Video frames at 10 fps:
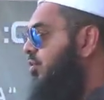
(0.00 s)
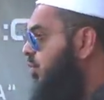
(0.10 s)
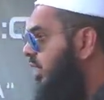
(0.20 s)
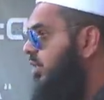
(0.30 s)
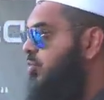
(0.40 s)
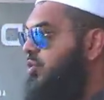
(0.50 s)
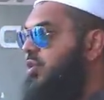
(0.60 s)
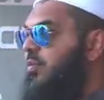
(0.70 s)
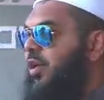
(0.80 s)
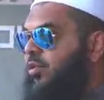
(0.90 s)
You as a
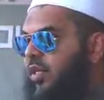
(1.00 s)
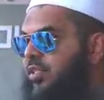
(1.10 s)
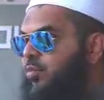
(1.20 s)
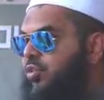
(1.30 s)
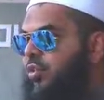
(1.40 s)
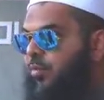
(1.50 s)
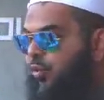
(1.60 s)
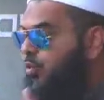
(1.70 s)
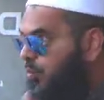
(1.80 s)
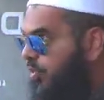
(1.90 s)
Muslim, ah, you as a Muslim,
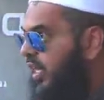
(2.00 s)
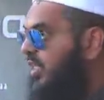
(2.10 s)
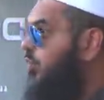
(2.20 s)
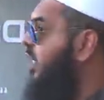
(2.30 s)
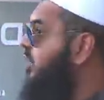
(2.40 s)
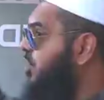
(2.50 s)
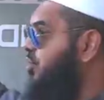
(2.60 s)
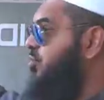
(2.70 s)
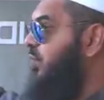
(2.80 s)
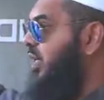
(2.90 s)
you pray the way
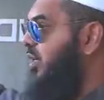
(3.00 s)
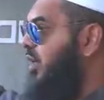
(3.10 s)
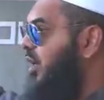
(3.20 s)
Jesus prayed.